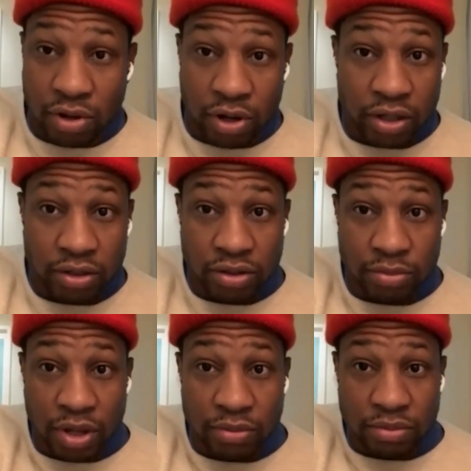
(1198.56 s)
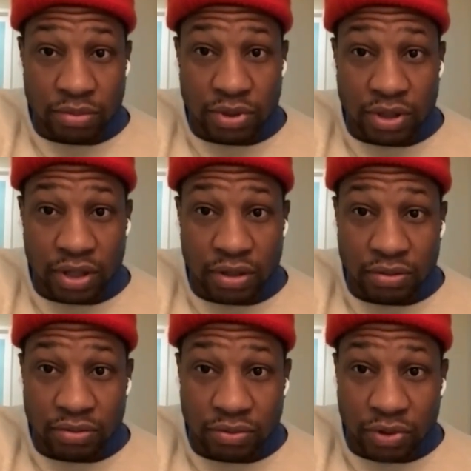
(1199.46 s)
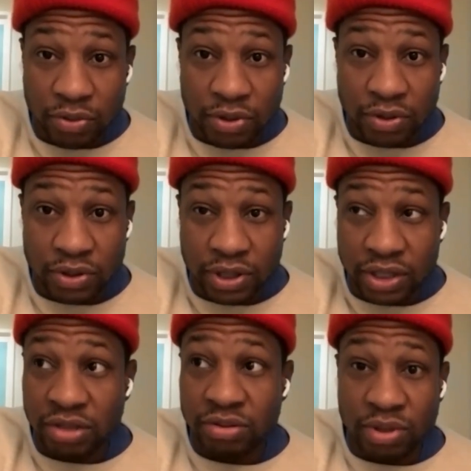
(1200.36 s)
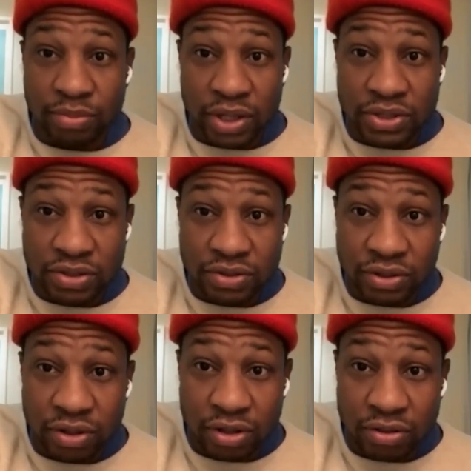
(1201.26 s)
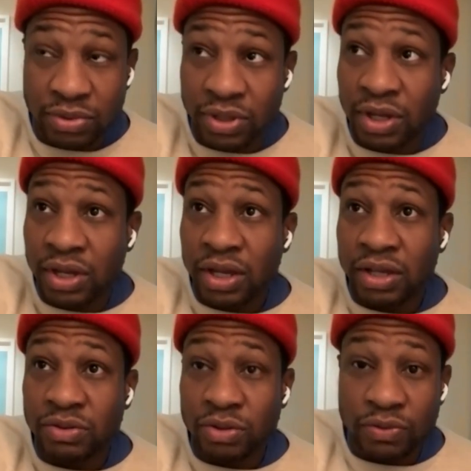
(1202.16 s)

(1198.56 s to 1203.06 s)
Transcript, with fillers: "All right, I'm up. Where are we going?" I jumped on my bicycle in Harlem and